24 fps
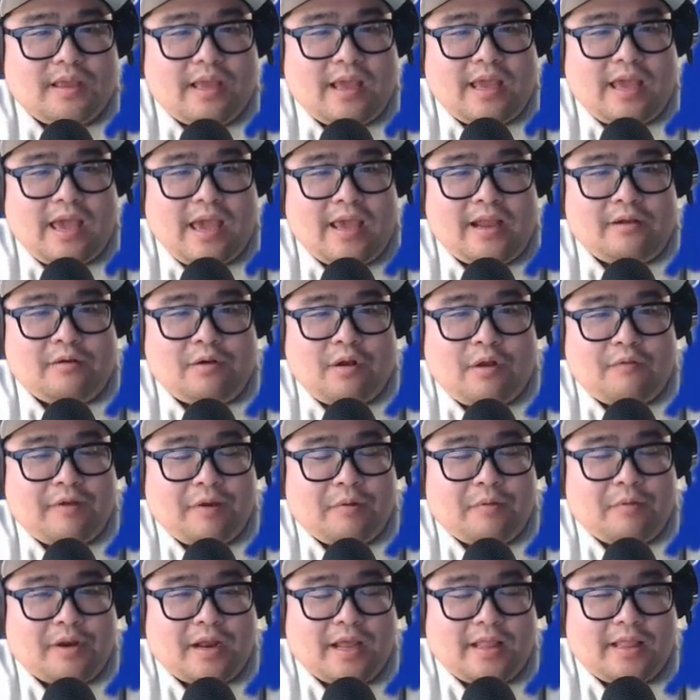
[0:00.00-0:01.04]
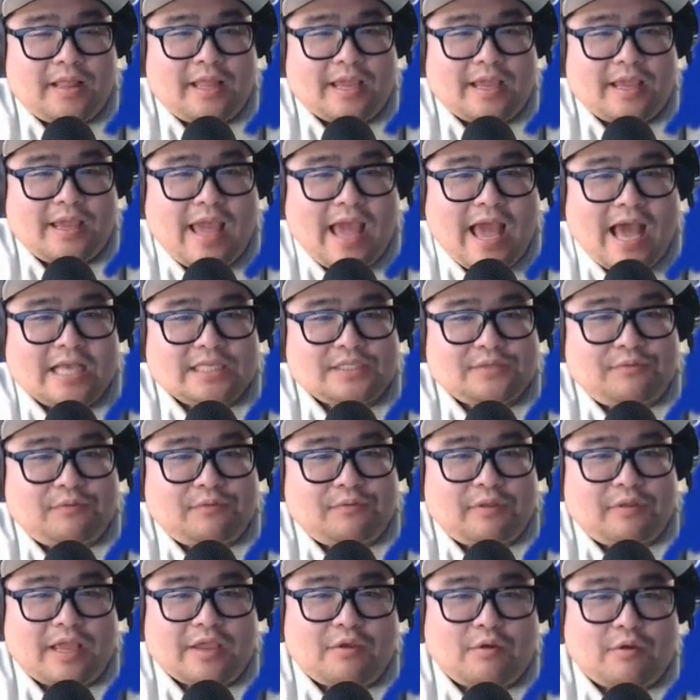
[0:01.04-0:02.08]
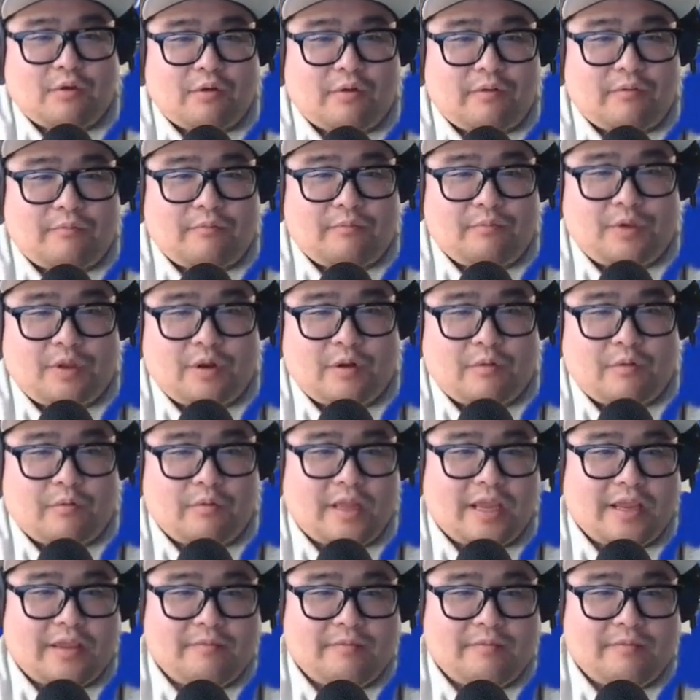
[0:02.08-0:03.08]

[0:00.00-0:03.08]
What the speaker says: I don't know if I wanna, like, ask for, like, your, like,